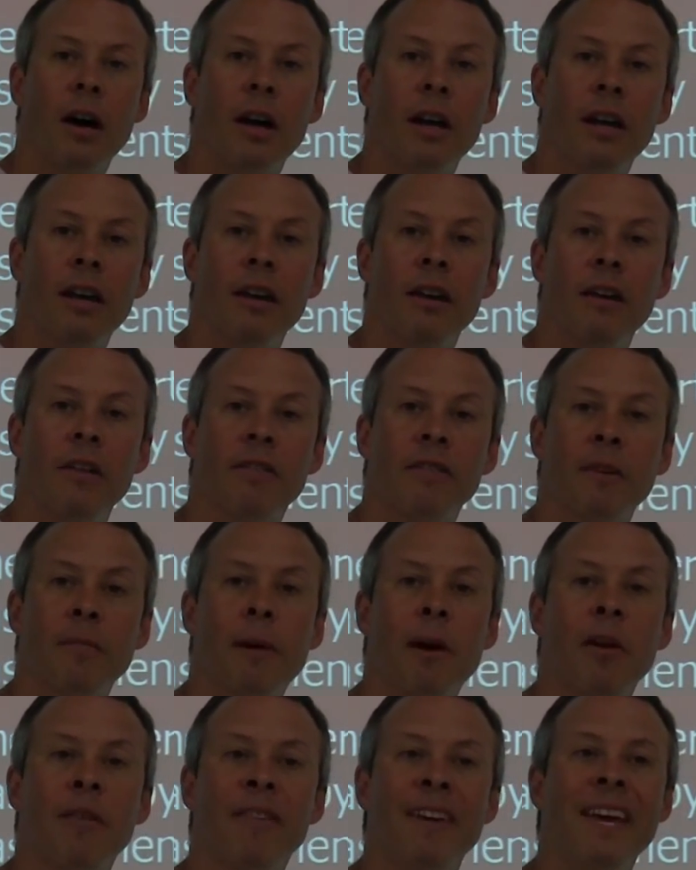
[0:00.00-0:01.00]
is the
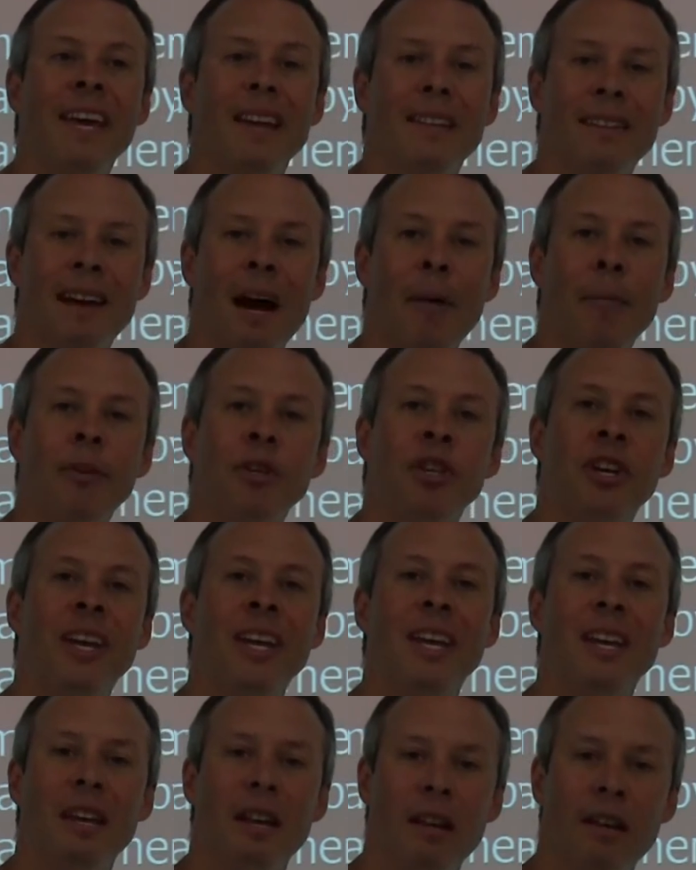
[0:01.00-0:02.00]
amount of heat. How much
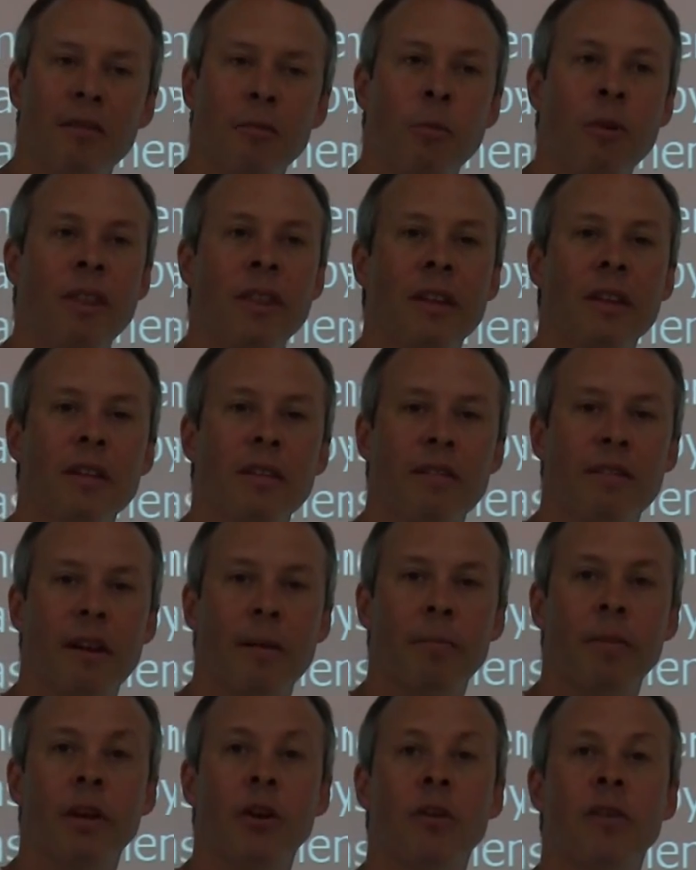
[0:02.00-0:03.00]
heat is within
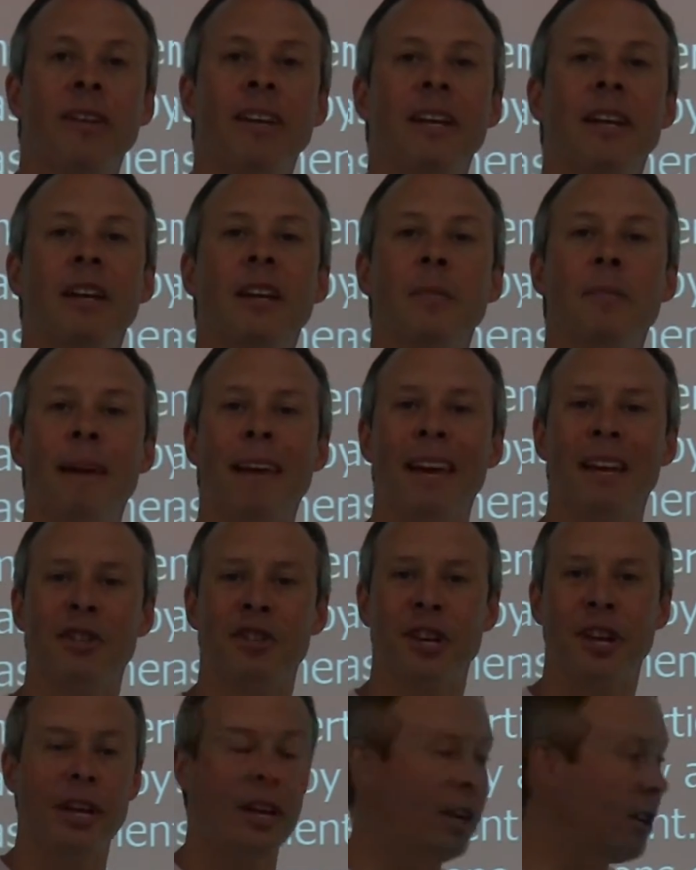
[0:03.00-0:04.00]
something or needed to make a
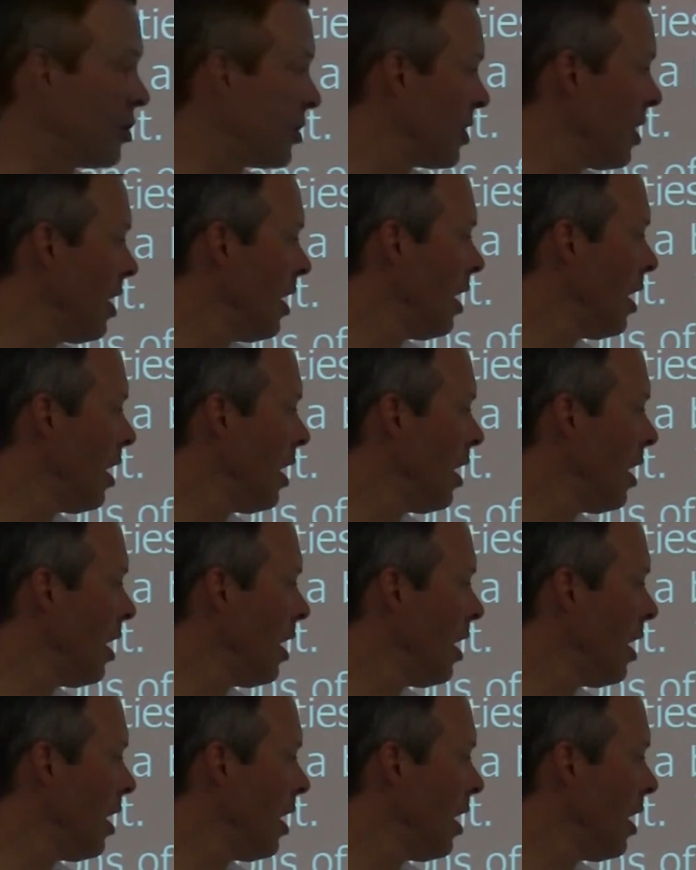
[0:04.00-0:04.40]
change.